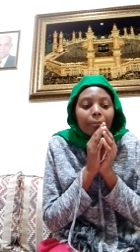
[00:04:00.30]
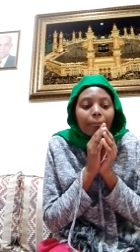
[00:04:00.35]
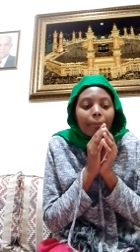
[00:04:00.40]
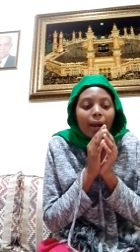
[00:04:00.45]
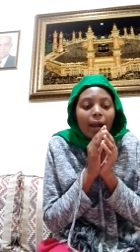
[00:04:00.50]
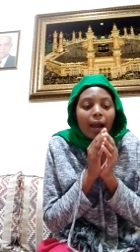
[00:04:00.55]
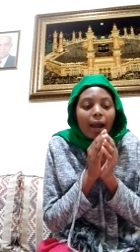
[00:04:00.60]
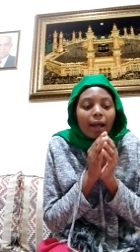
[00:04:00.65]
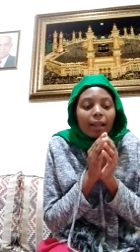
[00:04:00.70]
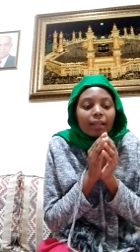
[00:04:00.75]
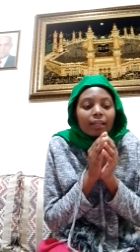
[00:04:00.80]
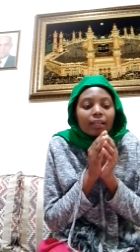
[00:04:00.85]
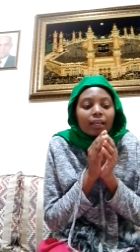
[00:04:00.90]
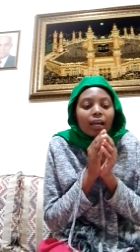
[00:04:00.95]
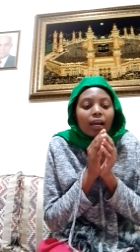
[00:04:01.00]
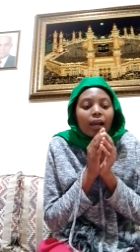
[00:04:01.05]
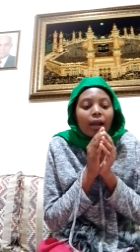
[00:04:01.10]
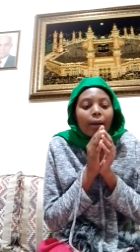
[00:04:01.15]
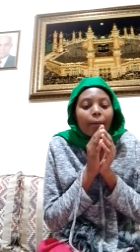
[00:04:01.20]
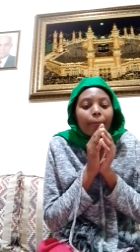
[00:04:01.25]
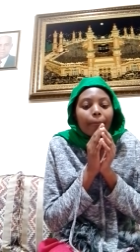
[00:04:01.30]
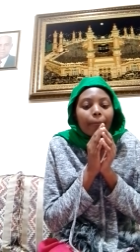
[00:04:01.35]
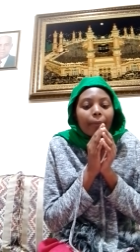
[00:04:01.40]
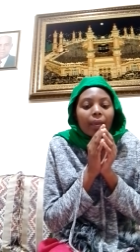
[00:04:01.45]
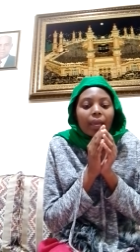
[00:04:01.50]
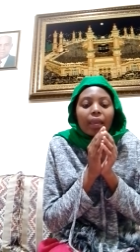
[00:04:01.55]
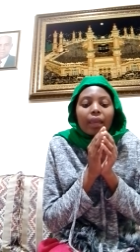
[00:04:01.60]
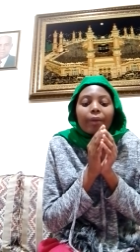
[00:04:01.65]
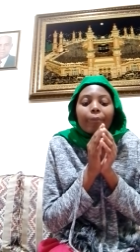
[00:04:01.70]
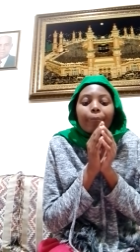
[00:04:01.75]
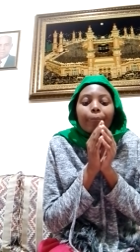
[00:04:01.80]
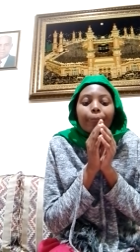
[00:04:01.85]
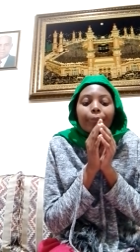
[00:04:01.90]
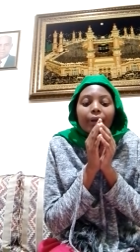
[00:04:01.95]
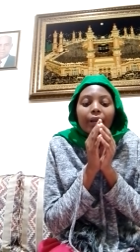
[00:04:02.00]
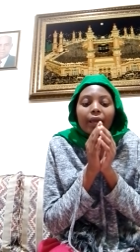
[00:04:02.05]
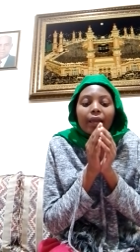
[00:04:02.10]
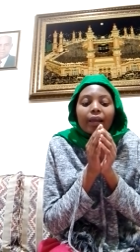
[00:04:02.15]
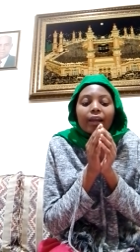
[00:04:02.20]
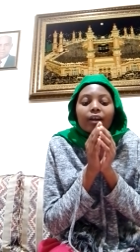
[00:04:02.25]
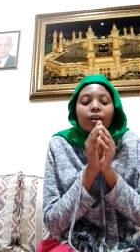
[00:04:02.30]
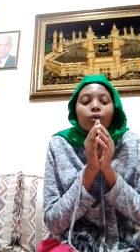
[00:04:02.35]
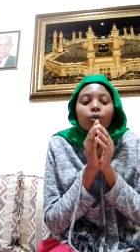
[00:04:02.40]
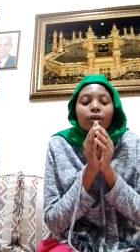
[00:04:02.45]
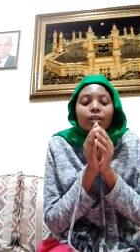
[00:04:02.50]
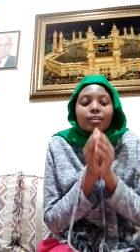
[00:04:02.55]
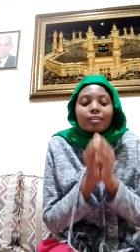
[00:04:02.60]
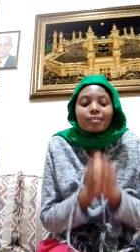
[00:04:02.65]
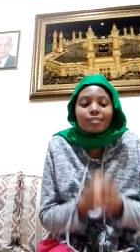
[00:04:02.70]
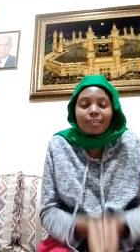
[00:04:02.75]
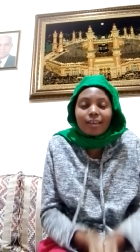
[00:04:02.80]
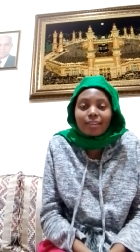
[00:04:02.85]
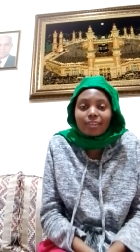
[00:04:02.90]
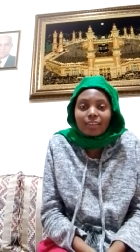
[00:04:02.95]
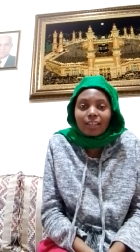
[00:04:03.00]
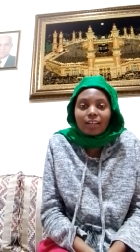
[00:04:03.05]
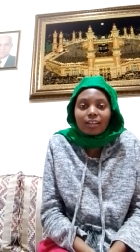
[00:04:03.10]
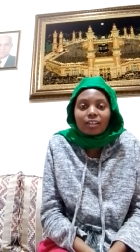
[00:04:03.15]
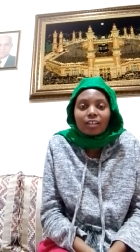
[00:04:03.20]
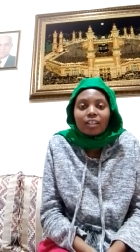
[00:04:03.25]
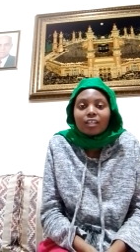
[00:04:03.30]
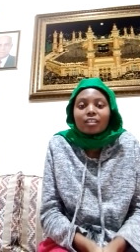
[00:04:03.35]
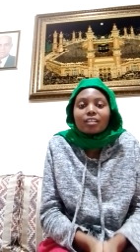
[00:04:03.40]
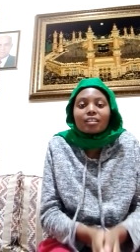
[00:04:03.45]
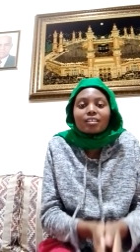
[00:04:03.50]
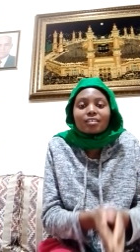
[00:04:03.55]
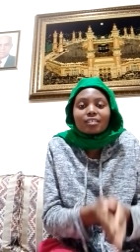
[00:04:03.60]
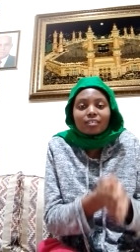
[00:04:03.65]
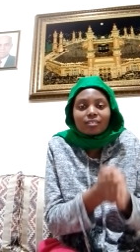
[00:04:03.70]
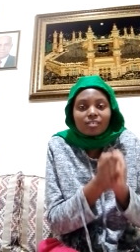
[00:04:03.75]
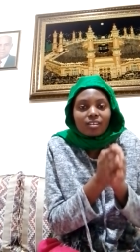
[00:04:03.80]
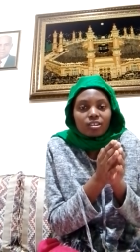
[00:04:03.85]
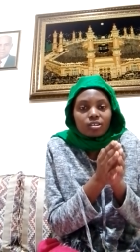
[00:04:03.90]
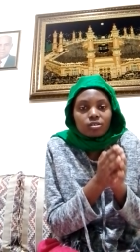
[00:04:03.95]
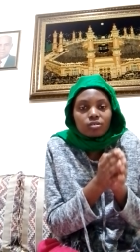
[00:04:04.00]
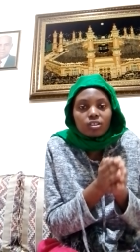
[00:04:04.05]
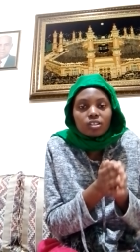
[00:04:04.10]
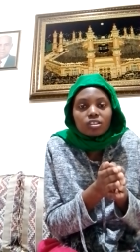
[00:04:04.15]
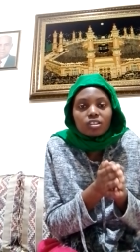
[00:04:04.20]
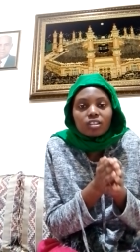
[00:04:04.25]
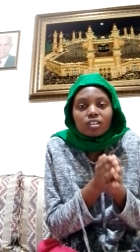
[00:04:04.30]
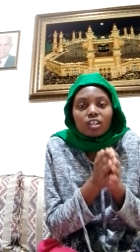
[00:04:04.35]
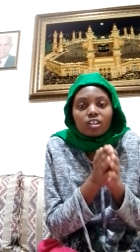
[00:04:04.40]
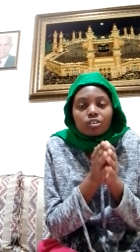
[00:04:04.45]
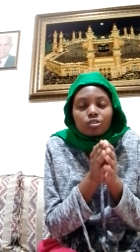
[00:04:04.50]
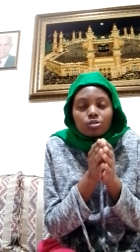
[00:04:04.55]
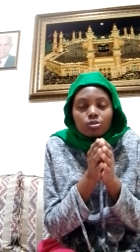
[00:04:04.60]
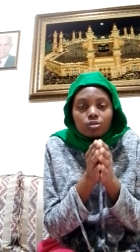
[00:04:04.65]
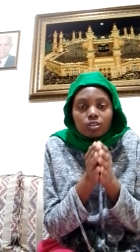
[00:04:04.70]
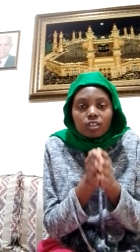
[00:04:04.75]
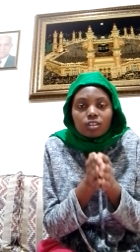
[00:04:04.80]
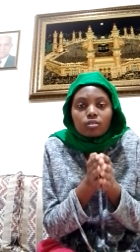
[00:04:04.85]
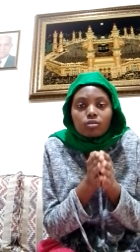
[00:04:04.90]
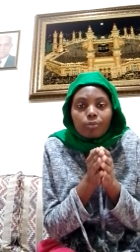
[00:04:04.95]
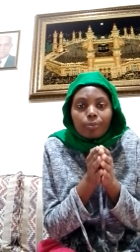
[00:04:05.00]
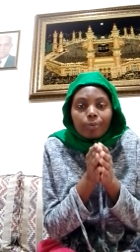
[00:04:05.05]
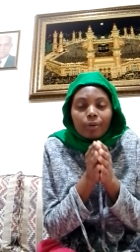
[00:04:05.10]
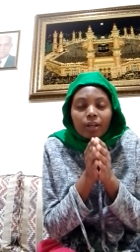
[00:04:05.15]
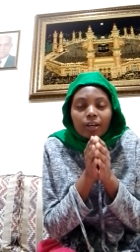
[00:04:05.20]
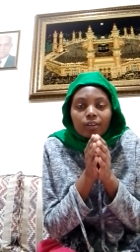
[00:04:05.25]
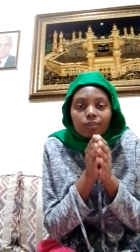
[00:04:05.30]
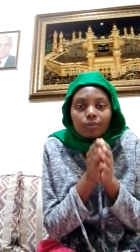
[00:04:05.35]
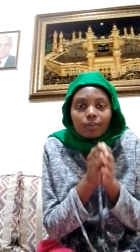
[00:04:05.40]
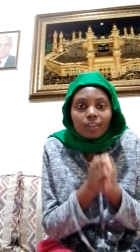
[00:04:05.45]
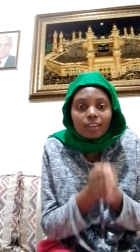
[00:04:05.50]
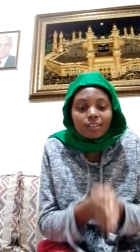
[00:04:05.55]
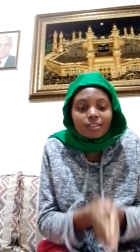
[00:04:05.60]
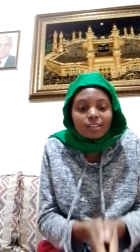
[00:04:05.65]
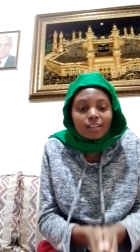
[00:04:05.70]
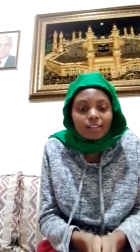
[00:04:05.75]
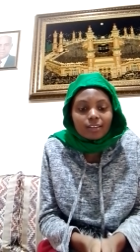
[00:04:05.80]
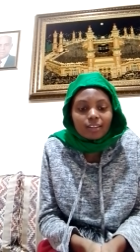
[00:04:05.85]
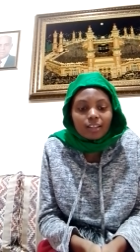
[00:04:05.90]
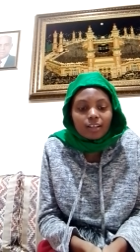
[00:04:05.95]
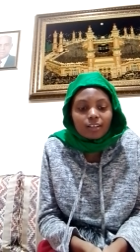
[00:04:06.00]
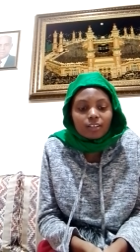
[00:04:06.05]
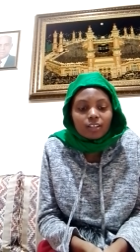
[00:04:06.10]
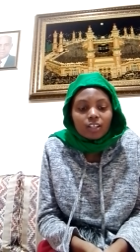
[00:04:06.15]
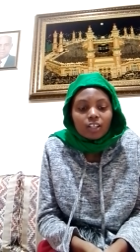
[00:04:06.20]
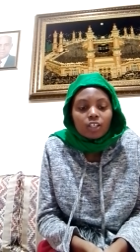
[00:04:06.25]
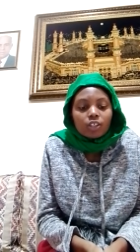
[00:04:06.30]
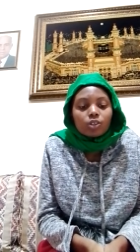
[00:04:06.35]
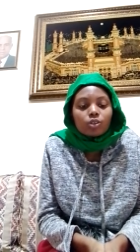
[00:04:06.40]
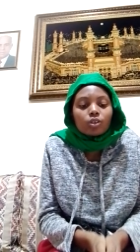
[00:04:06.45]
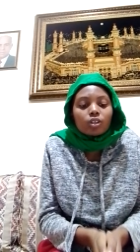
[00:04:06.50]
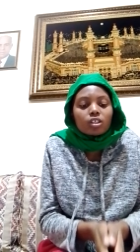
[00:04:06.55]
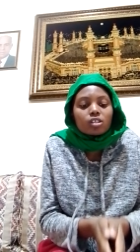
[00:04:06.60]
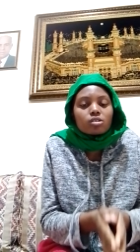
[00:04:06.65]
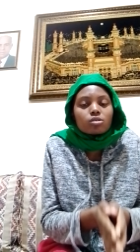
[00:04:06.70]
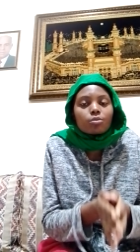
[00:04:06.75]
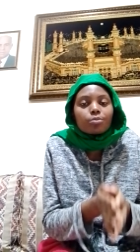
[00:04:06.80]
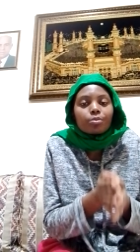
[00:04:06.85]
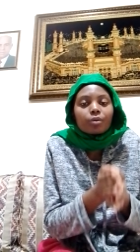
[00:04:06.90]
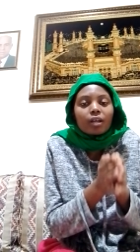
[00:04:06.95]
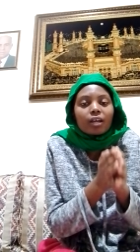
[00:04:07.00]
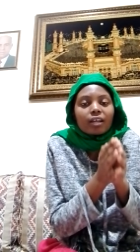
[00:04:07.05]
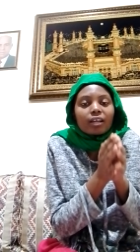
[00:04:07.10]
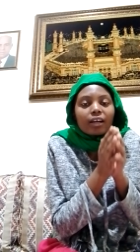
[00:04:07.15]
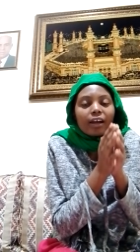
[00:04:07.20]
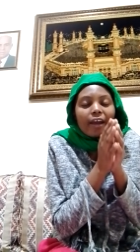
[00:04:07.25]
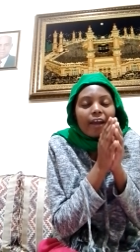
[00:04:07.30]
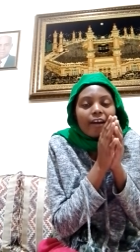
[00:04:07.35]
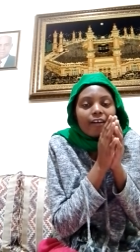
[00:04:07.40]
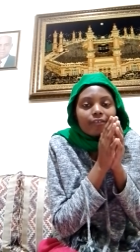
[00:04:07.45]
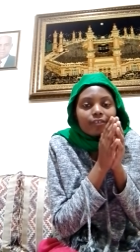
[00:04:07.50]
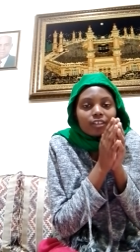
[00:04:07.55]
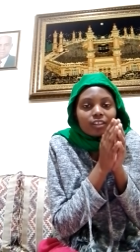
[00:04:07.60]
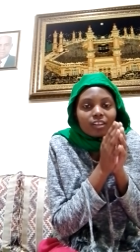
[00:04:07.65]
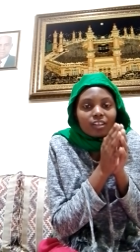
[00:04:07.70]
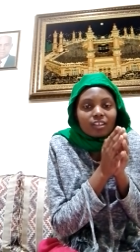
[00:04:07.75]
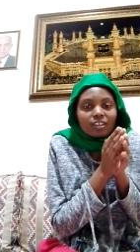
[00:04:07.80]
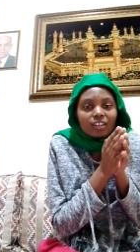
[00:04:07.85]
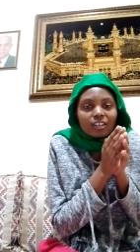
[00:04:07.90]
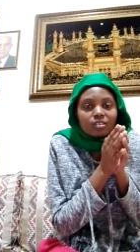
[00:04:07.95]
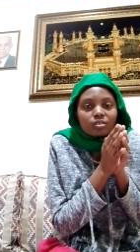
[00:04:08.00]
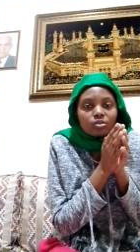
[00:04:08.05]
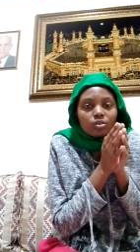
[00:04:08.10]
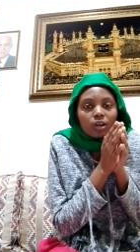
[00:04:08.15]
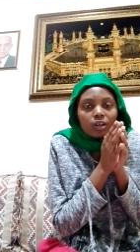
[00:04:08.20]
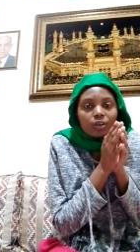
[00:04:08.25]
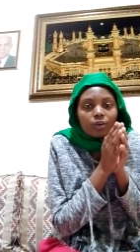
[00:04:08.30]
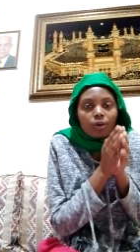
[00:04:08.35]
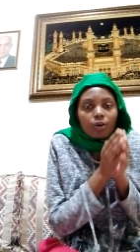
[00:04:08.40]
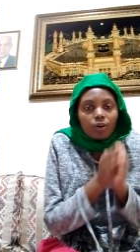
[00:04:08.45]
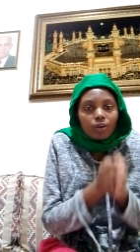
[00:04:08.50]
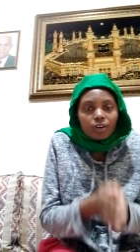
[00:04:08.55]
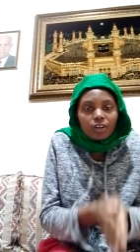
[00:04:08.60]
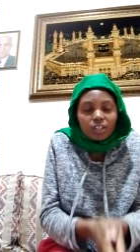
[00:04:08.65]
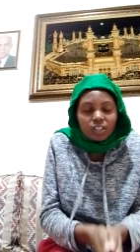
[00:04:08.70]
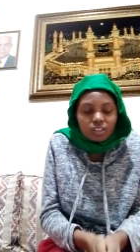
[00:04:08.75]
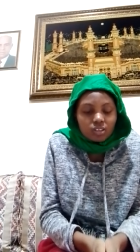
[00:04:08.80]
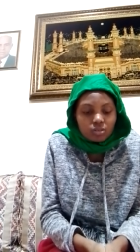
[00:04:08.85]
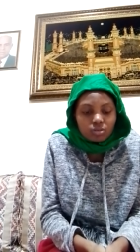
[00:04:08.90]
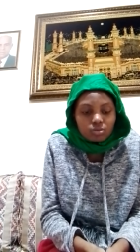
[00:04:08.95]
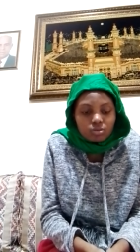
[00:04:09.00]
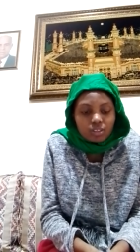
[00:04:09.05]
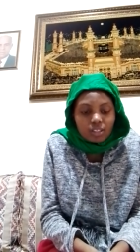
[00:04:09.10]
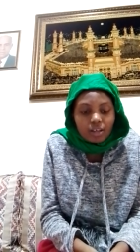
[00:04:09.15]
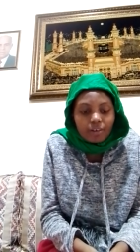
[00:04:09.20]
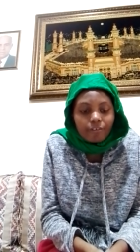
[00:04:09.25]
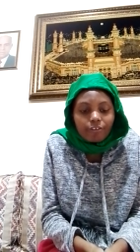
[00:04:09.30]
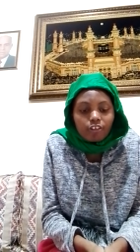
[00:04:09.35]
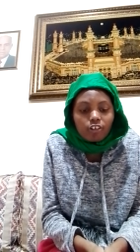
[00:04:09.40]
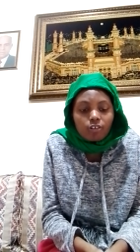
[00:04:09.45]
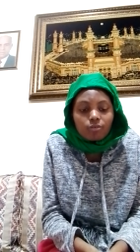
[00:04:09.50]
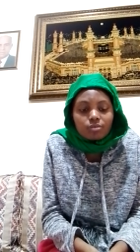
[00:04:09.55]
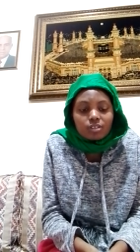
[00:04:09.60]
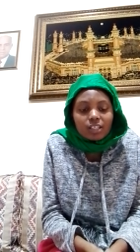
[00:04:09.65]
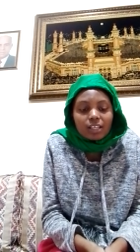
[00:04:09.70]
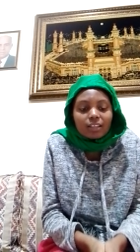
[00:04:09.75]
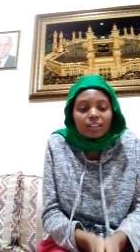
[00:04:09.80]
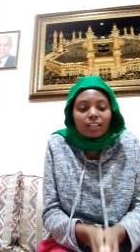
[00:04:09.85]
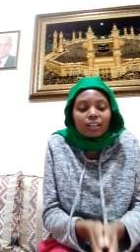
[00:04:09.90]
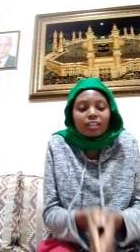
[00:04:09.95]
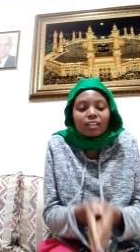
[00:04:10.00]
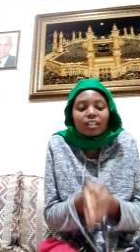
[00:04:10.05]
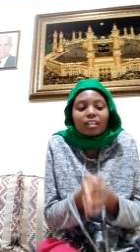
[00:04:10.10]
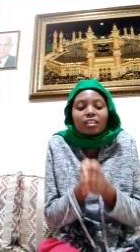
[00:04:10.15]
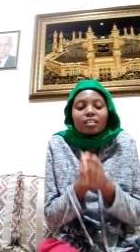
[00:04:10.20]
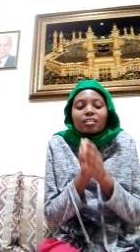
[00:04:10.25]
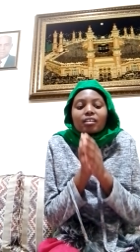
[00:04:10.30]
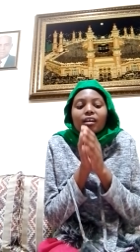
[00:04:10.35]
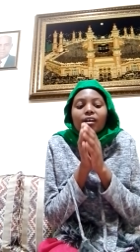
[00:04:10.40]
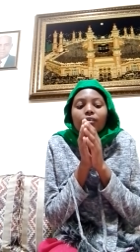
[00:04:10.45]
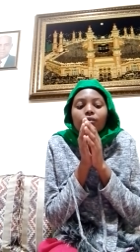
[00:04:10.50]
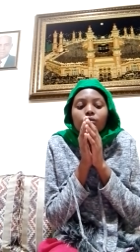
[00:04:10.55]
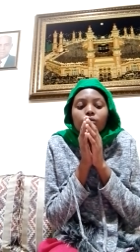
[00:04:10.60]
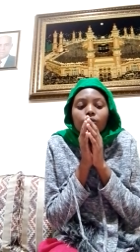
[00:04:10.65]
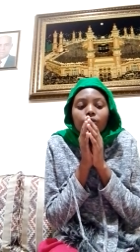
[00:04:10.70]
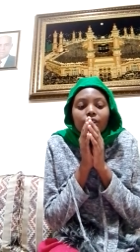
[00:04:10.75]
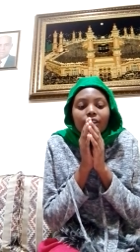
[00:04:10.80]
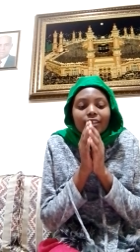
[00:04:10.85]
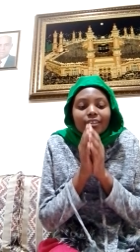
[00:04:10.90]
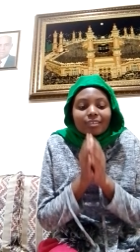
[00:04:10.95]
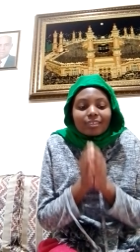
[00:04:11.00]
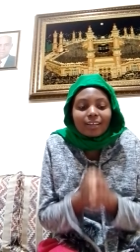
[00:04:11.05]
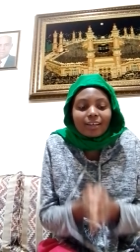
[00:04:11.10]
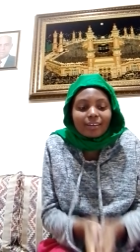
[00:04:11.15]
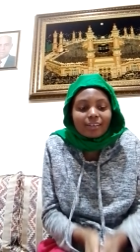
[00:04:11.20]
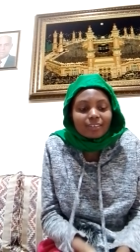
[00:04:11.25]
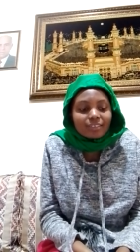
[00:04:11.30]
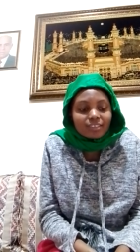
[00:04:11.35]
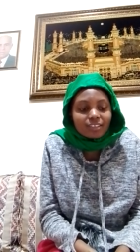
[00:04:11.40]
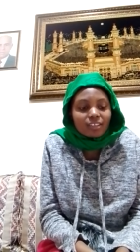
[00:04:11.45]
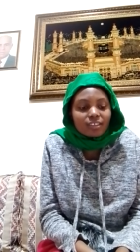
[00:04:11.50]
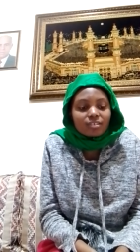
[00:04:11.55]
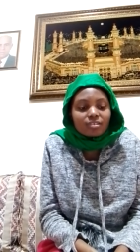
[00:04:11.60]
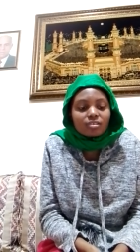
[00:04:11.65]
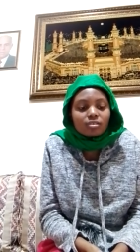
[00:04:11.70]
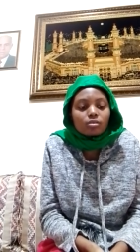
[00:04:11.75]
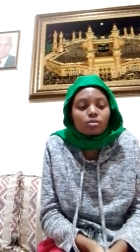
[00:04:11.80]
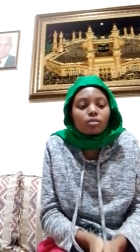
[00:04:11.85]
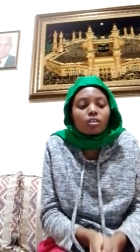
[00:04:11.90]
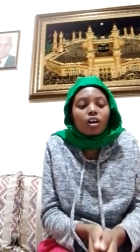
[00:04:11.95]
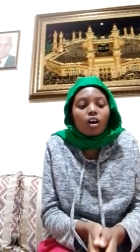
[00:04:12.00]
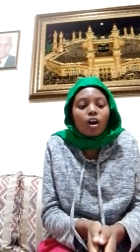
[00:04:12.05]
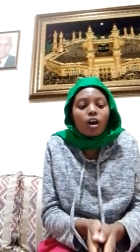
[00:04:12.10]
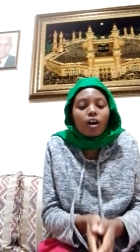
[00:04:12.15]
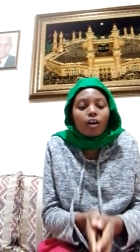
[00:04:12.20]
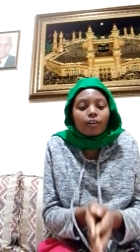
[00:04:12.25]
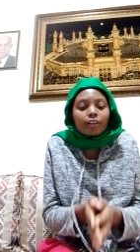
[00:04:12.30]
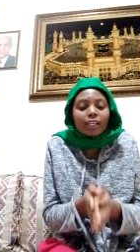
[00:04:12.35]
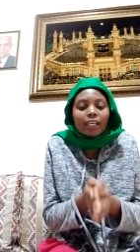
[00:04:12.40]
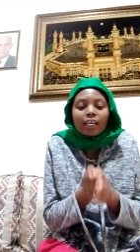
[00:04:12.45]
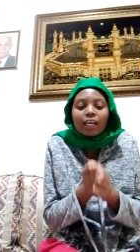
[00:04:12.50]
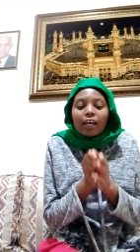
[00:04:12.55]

man may break with Satan. This is the situation that you need to break with Satan. You need to break everything that you are holding to from Satan. Return to his origins, to God,